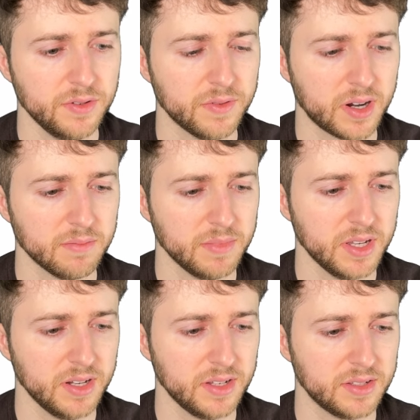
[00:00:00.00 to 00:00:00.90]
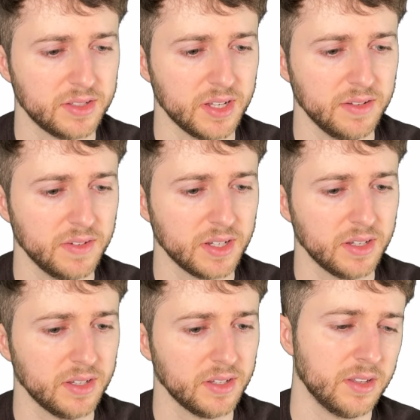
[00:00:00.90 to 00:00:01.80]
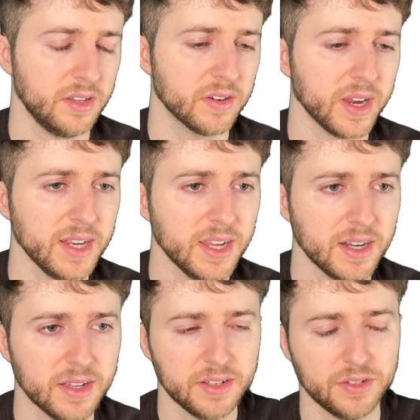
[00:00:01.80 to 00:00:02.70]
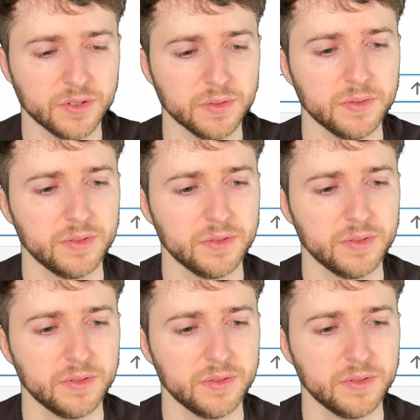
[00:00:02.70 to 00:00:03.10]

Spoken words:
recommend saving your A data too,